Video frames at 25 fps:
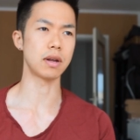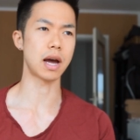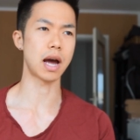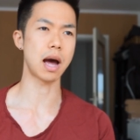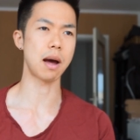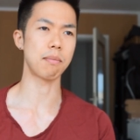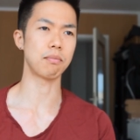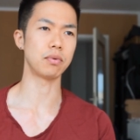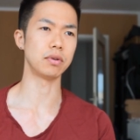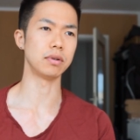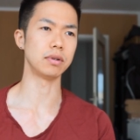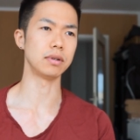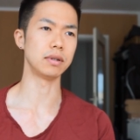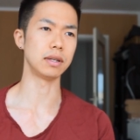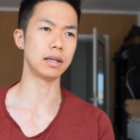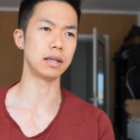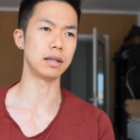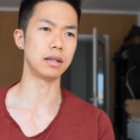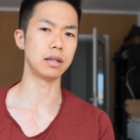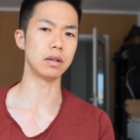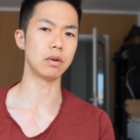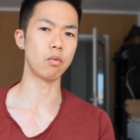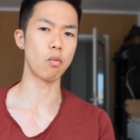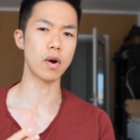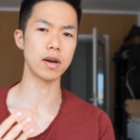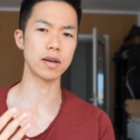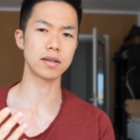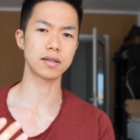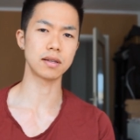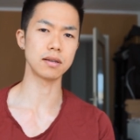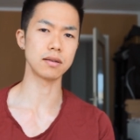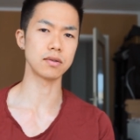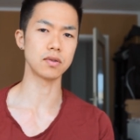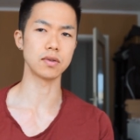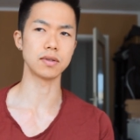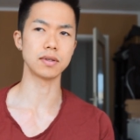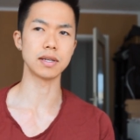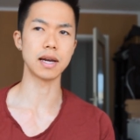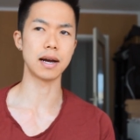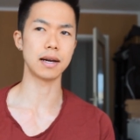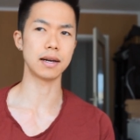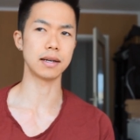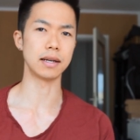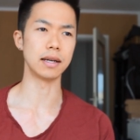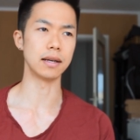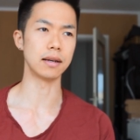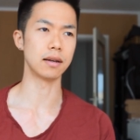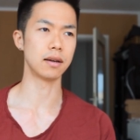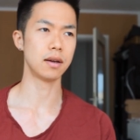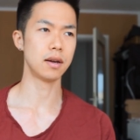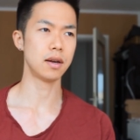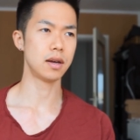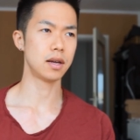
happened in Western society.